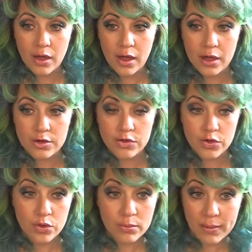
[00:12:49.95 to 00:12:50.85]
And
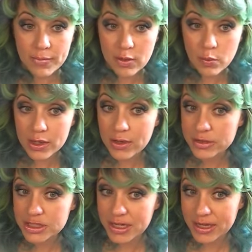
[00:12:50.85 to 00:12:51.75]
you might be the one
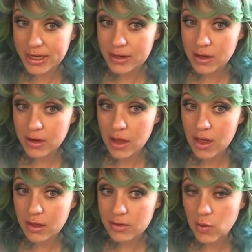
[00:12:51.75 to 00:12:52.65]
either checking in on an
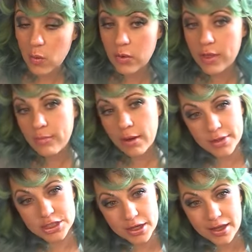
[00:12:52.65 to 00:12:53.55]
ex or they might
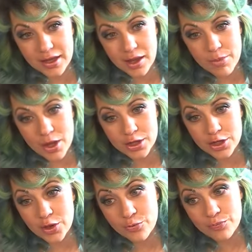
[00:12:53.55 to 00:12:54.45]
be checking up on you.